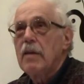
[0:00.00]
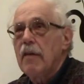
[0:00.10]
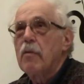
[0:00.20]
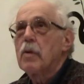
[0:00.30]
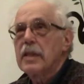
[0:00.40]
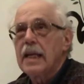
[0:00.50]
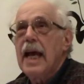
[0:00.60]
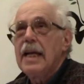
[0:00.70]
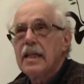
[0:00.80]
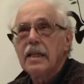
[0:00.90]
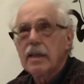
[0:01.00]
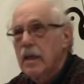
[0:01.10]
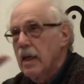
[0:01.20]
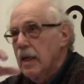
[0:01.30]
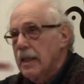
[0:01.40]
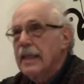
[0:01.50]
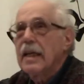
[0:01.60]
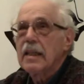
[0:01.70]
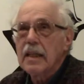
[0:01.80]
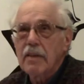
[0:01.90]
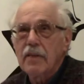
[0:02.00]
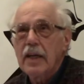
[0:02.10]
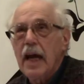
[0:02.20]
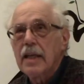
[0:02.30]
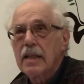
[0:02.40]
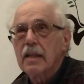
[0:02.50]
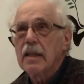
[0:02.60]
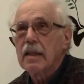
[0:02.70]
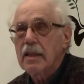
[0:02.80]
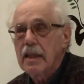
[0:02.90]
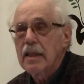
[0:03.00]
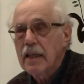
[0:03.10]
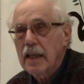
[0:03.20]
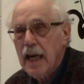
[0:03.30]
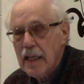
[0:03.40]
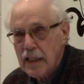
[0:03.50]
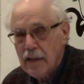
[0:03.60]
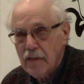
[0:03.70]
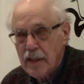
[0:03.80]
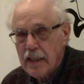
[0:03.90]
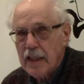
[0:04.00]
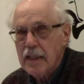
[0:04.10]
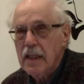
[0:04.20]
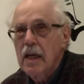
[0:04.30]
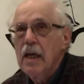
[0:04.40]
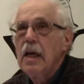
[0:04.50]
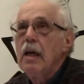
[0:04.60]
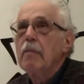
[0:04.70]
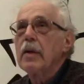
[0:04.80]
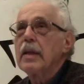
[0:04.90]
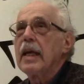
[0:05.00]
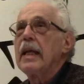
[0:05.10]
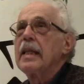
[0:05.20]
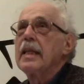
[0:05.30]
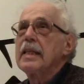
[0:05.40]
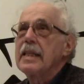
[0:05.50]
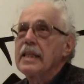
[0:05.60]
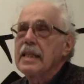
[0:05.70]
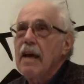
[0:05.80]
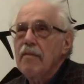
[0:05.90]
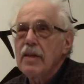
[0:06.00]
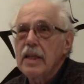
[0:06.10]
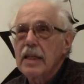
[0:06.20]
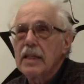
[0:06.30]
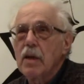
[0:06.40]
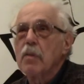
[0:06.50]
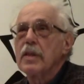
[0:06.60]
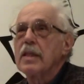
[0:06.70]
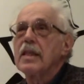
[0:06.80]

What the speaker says: never was an end to the killing occasionally of dissidents. But in the 70s, there was a